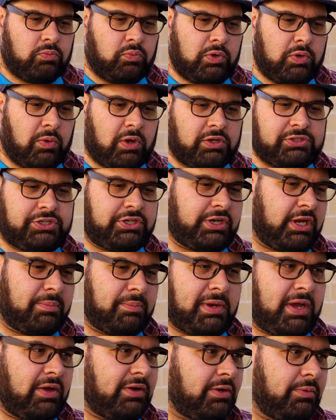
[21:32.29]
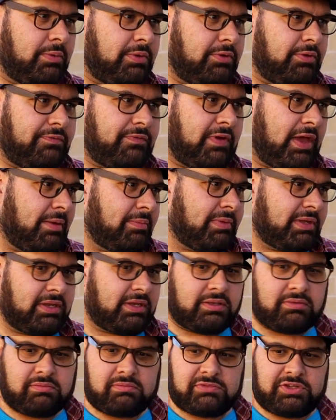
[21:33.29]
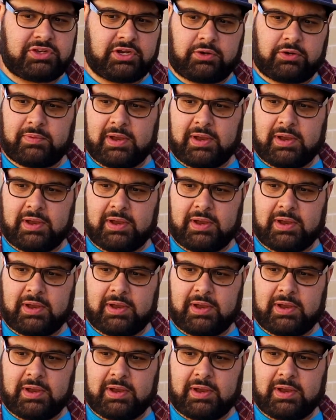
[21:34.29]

we want you to come down here with your family and stick